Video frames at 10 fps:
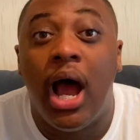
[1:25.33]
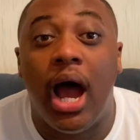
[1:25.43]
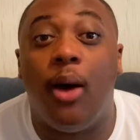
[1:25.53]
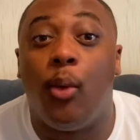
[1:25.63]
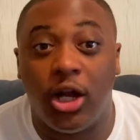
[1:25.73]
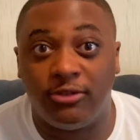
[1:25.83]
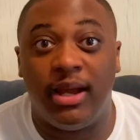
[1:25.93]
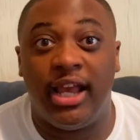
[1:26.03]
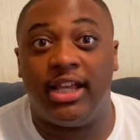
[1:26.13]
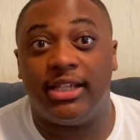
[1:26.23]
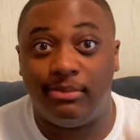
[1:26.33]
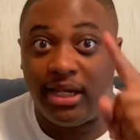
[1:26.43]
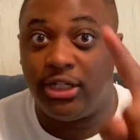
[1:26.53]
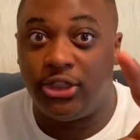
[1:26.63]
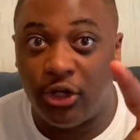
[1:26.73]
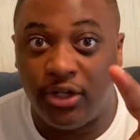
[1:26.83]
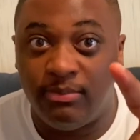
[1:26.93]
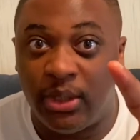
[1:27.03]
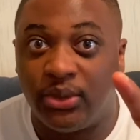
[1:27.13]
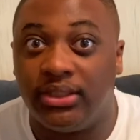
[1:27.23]
I washed my hands. I'm not a dirty
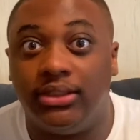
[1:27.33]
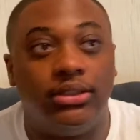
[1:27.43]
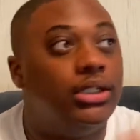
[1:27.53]
person.